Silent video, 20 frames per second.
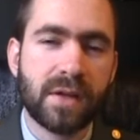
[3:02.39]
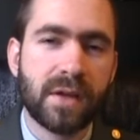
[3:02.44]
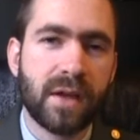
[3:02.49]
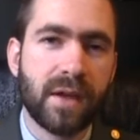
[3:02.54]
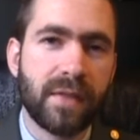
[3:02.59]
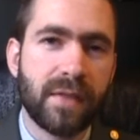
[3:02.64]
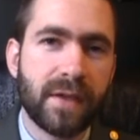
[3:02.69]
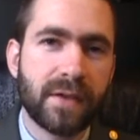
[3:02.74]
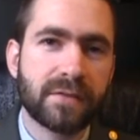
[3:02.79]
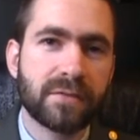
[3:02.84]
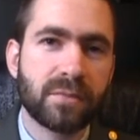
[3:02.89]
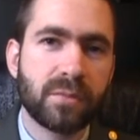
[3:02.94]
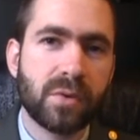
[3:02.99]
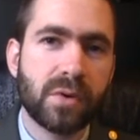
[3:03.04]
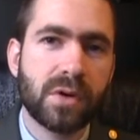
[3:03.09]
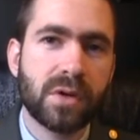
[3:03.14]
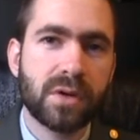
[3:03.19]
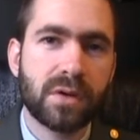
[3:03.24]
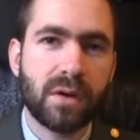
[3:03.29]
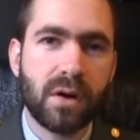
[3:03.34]
And that's
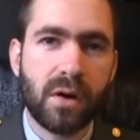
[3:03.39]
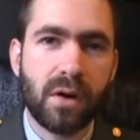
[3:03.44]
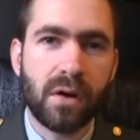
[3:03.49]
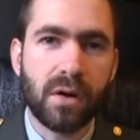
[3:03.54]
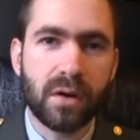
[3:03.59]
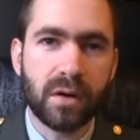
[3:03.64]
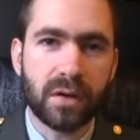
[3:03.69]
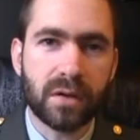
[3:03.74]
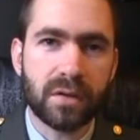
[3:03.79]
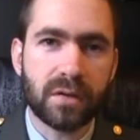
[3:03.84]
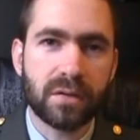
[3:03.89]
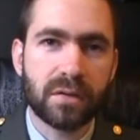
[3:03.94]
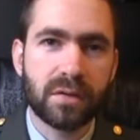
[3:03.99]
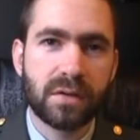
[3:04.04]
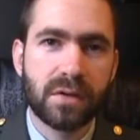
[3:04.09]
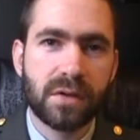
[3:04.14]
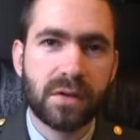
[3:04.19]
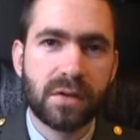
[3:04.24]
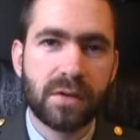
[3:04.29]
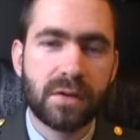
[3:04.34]
one arc
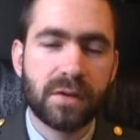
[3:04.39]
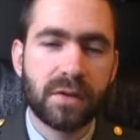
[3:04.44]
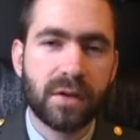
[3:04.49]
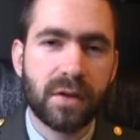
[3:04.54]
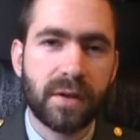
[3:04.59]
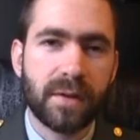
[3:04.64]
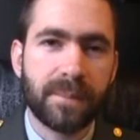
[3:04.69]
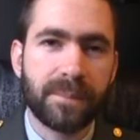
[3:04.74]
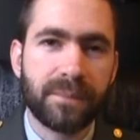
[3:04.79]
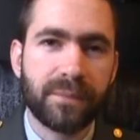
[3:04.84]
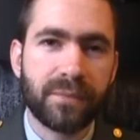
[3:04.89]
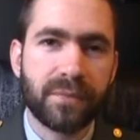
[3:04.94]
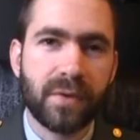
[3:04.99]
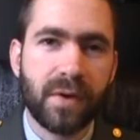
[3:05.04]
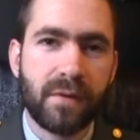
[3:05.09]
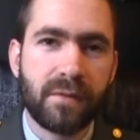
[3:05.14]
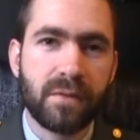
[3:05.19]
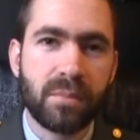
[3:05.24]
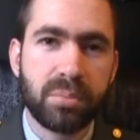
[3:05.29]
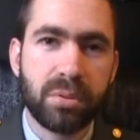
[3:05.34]

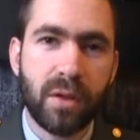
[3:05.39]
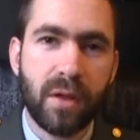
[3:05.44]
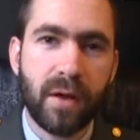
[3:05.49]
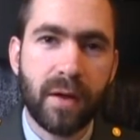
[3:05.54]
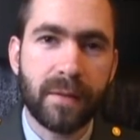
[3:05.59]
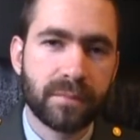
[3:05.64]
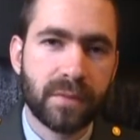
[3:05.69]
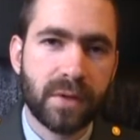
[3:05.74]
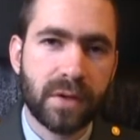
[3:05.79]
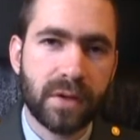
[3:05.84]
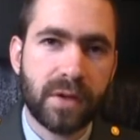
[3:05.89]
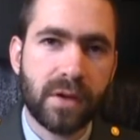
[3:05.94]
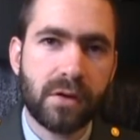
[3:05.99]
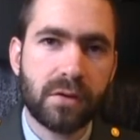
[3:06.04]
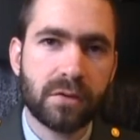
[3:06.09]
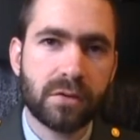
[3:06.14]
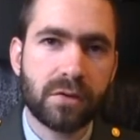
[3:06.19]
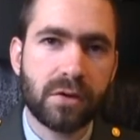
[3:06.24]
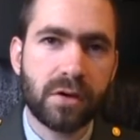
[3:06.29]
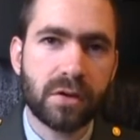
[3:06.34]
of the plot. And a
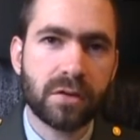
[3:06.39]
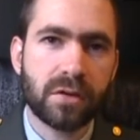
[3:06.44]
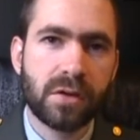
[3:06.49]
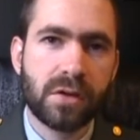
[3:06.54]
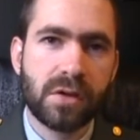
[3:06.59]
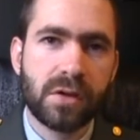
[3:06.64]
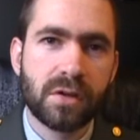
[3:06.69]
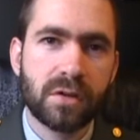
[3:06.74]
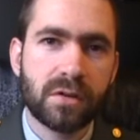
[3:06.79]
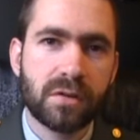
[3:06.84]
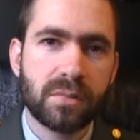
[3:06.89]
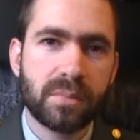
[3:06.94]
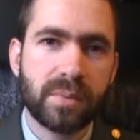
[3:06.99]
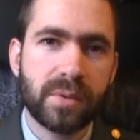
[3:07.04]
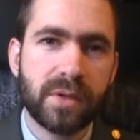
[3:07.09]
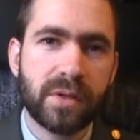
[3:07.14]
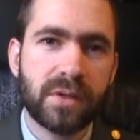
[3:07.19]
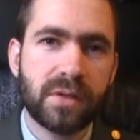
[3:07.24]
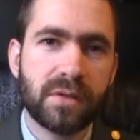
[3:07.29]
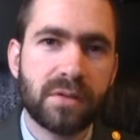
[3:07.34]
character arc could
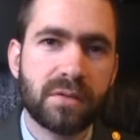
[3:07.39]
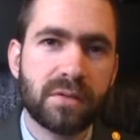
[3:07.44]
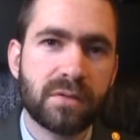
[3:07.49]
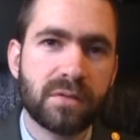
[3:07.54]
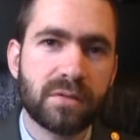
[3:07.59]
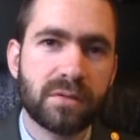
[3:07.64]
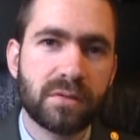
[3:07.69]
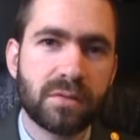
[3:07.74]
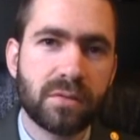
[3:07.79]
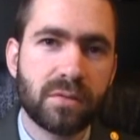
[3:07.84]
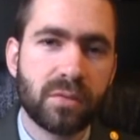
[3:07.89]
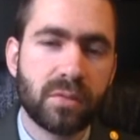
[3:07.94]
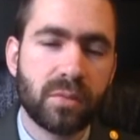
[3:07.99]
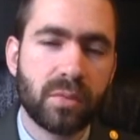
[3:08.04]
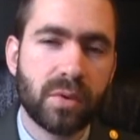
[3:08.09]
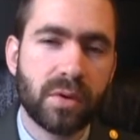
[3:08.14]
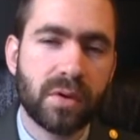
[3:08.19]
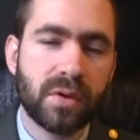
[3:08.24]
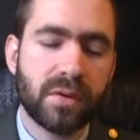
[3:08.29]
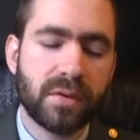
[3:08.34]
be
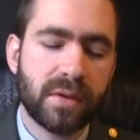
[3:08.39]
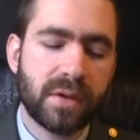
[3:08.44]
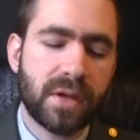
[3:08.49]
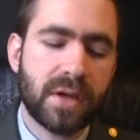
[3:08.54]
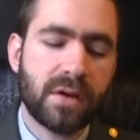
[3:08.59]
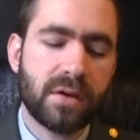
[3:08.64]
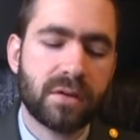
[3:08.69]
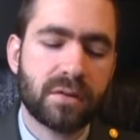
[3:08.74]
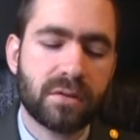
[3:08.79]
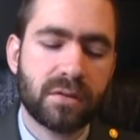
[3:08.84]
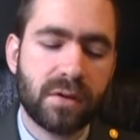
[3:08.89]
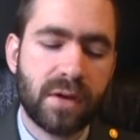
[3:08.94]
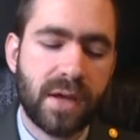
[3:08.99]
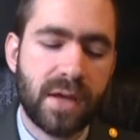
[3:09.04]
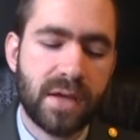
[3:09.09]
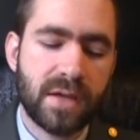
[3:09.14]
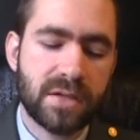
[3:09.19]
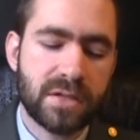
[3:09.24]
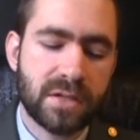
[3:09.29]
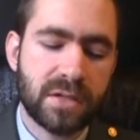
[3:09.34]
where the character
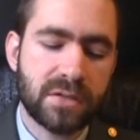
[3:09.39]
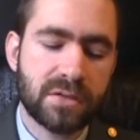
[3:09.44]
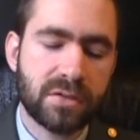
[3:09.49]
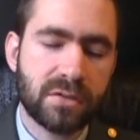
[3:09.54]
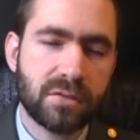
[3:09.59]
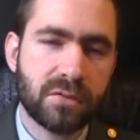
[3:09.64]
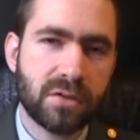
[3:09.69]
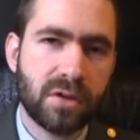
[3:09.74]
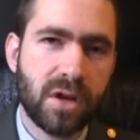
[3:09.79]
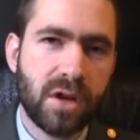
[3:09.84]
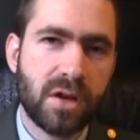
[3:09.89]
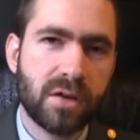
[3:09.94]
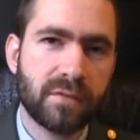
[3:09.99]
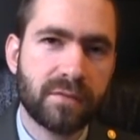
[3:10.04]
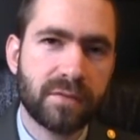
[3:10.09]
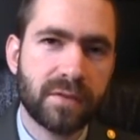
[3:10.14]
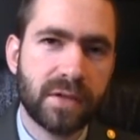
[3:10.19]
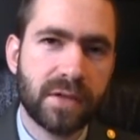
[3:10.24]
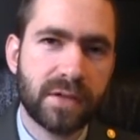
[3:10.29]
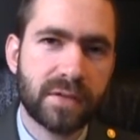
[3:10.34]
has an internal
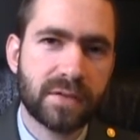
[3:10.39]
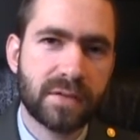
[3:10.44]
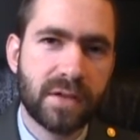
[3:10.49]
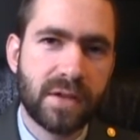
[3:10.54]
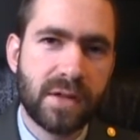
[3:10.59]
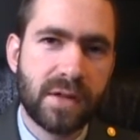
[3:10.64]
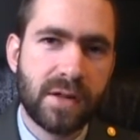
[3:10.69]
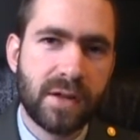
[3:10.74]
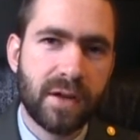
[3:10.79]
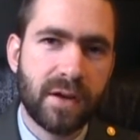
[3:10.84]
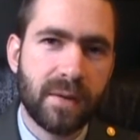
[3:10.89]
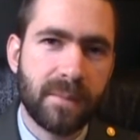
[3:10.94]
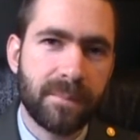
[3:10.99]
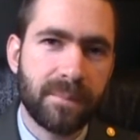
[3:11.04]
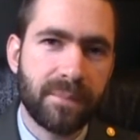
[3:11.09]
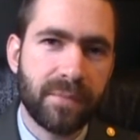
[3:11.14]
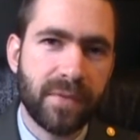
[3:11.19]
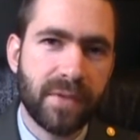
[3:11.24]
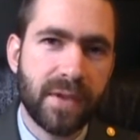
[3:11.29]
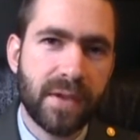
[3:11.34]
conflict.
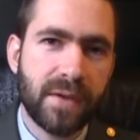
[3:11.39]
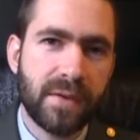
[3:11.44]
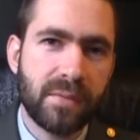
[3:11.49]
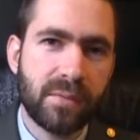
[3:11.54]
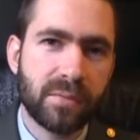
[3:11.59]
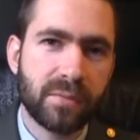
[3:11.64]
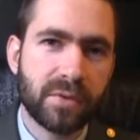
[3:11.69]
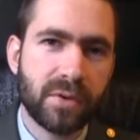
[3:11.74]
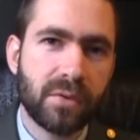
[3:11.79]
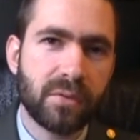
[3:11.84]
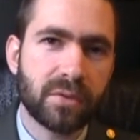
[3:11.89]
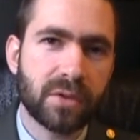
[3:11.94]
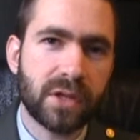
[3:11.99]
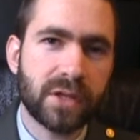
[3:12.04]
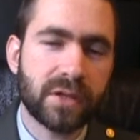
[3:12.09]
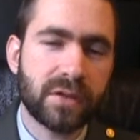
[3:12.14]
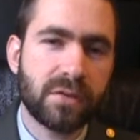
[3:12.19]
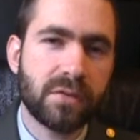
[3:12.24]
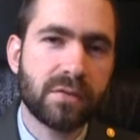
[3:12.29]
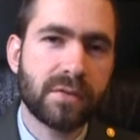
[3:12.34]
They don't
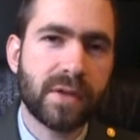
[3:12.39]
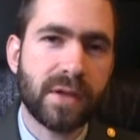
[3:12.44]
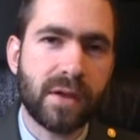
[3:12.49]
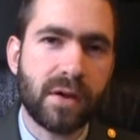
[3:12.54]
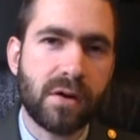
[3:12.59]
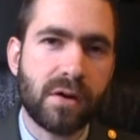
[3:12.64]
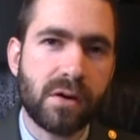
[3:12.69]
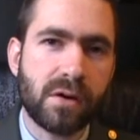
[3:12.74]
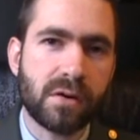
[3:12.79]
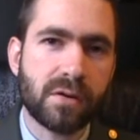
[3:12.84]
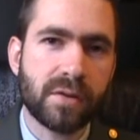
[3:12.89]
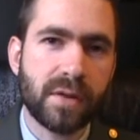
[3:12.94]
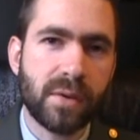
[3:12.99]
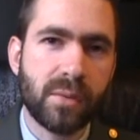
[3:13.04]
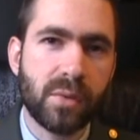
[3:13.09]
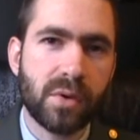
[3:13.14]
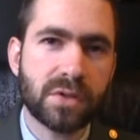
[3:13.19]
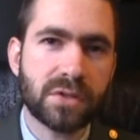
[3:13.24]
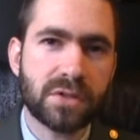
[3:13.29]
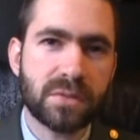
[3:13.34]
like who they are. They
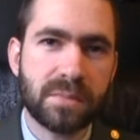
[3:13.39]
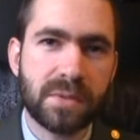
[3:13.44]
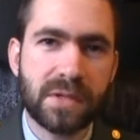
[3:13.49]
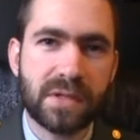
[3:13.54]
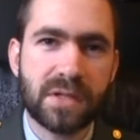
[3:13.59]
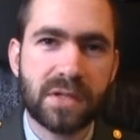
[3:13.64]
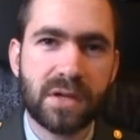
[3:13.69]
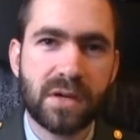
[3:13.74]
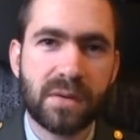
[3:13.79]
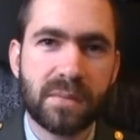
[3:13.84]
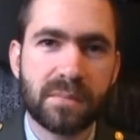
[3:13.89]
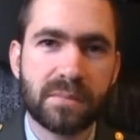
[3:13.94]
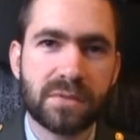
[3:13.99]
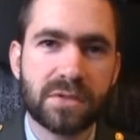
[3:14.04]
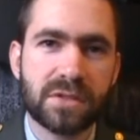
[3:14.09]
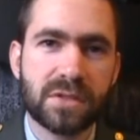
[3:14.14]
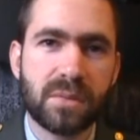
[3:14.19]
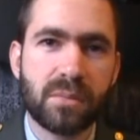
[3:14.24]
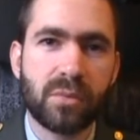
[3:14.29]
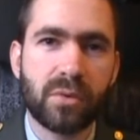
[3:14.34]
want to become
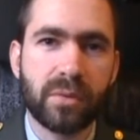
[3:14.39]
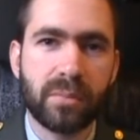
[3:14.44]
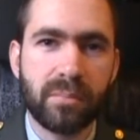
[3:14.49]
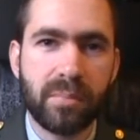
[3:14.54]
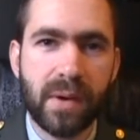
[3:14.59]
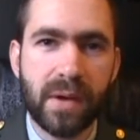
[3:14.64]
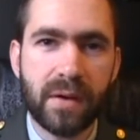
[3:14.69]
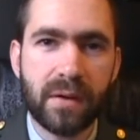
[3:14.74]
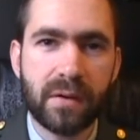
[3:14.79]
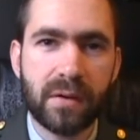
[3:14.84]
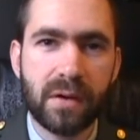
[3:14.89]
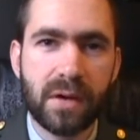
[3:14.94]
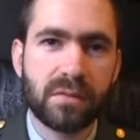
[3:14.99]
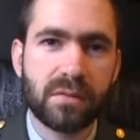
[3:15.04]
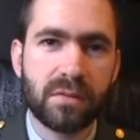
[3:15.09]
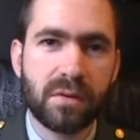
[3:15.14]
someone better.